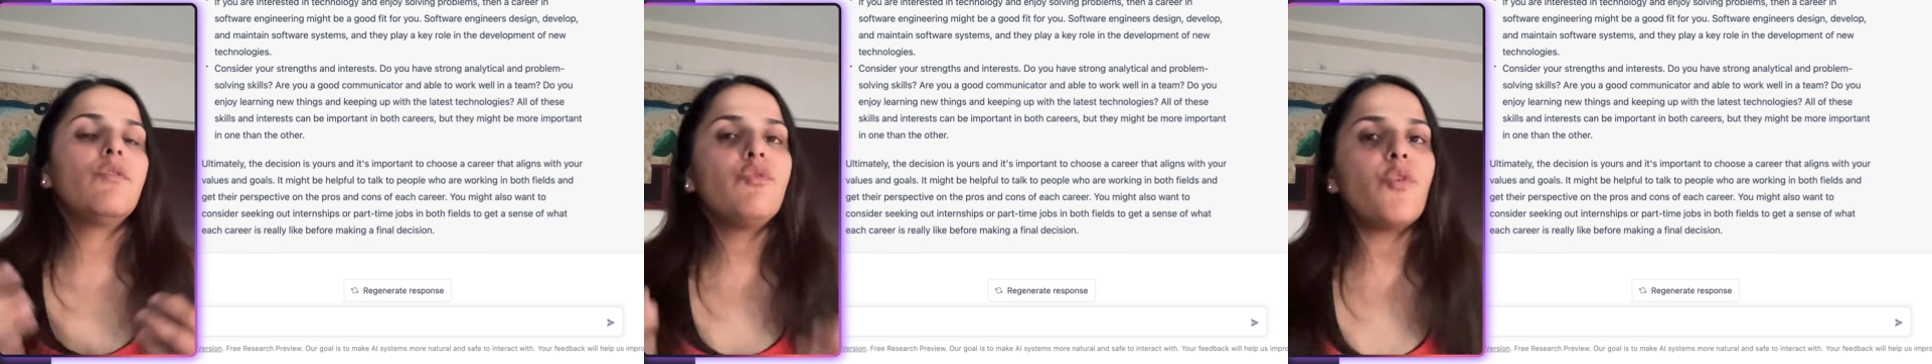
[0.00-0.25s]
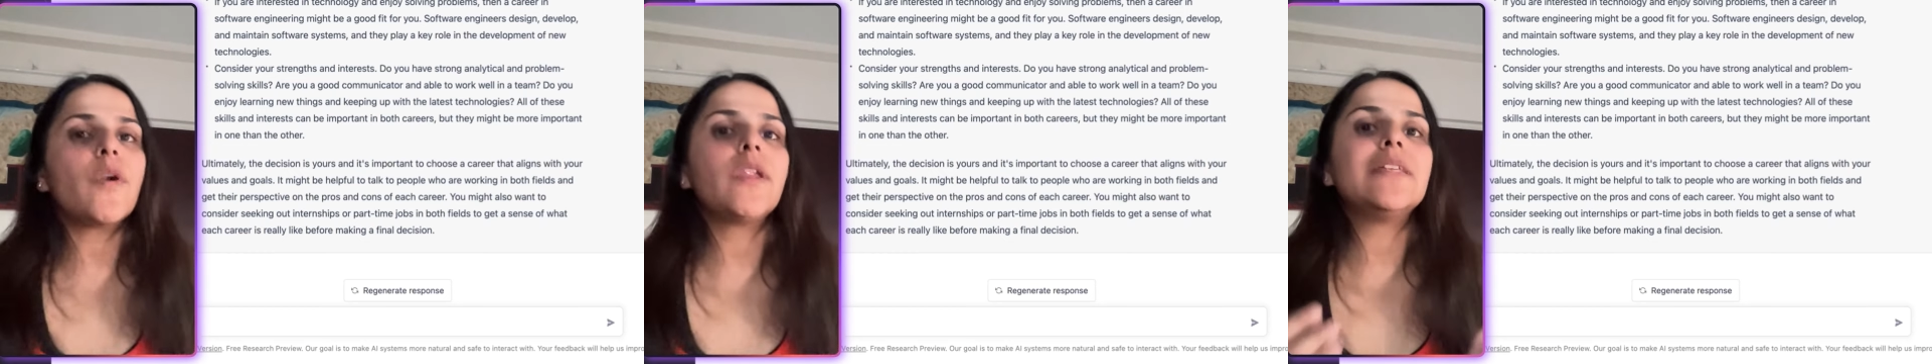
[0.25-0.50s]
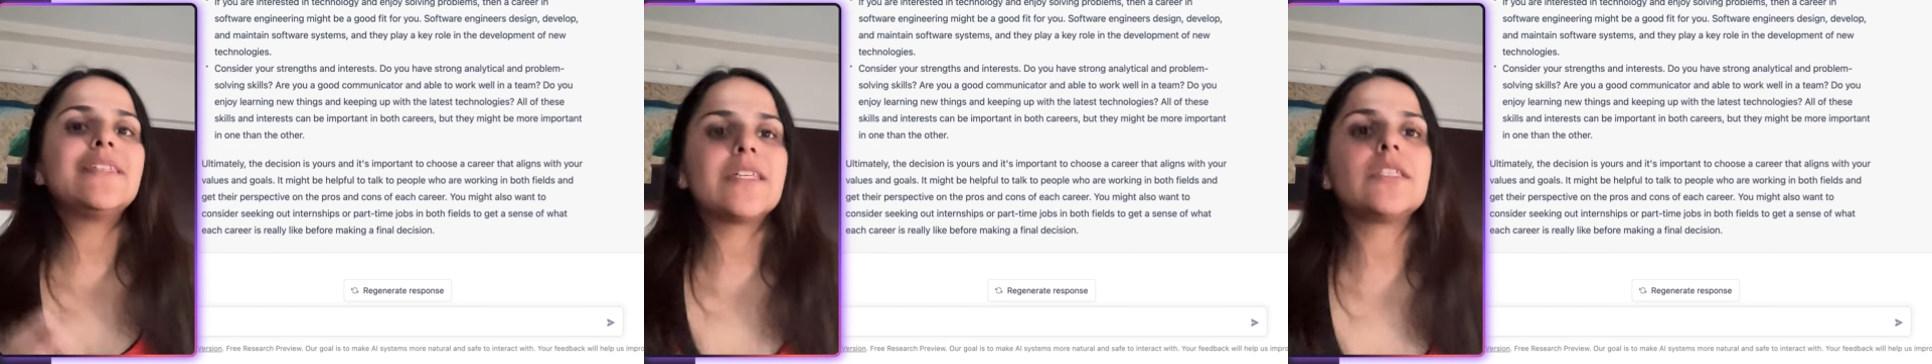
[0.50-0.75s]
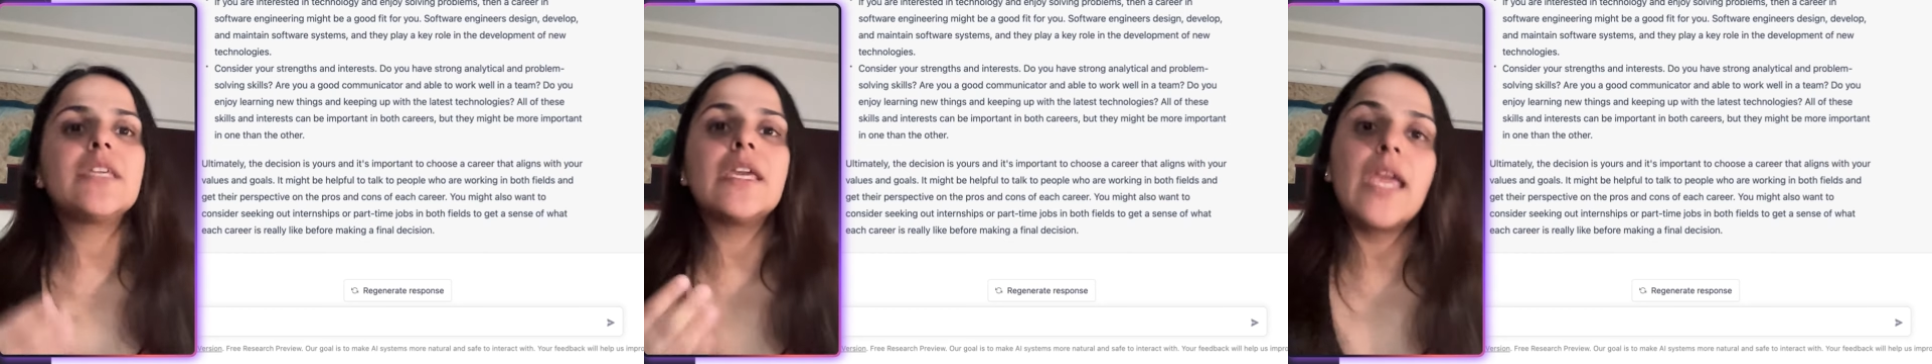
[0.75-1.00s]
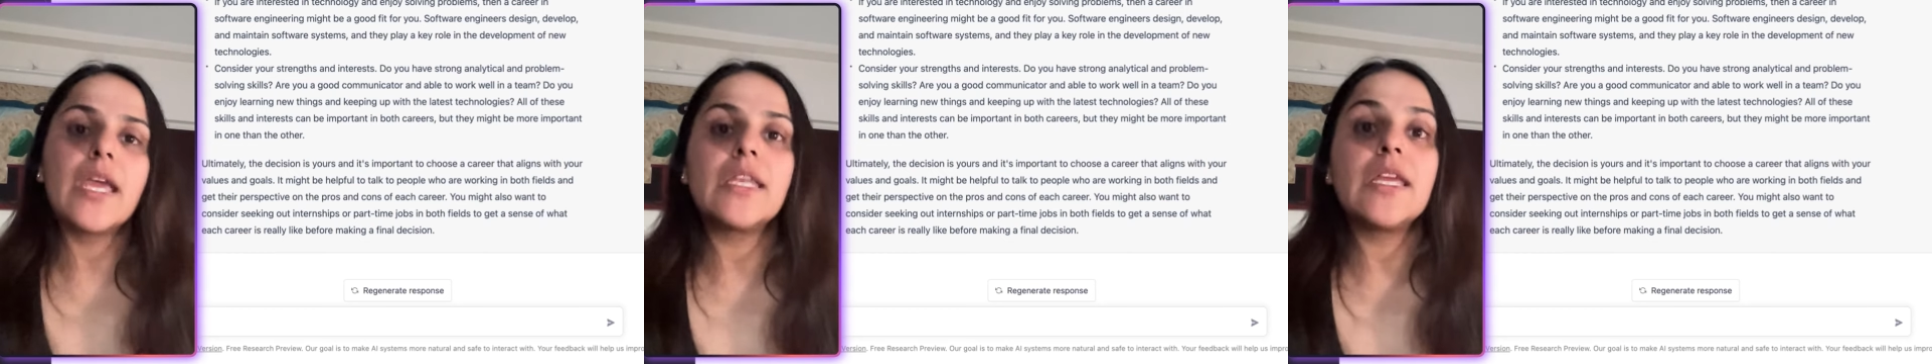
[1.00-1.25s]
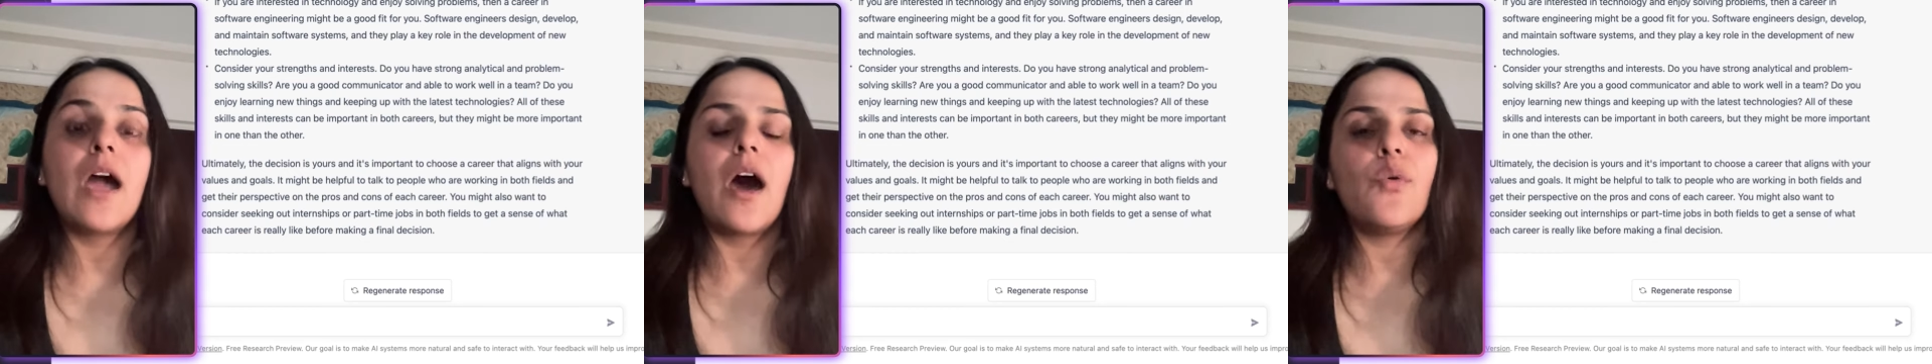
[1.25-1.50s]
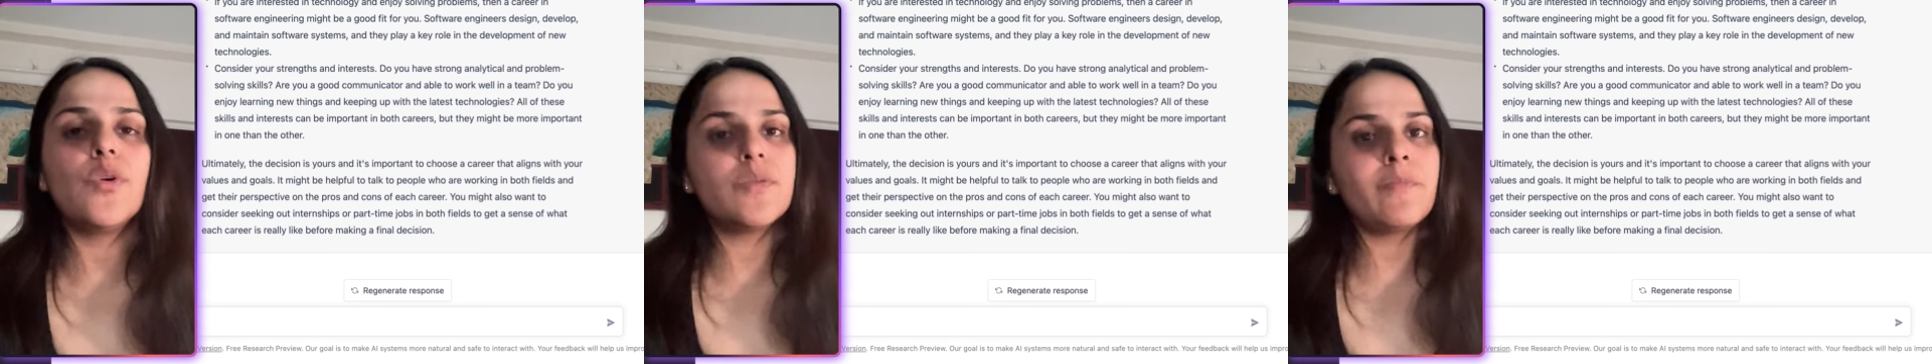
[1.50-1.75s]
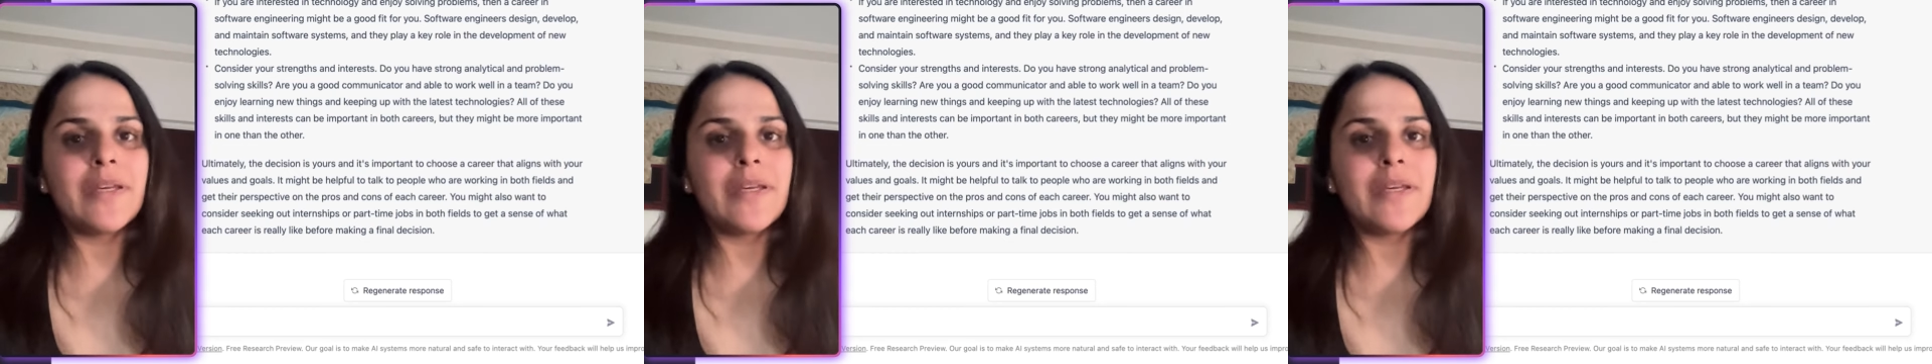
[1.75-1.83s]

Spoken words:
40, 60, 80 hours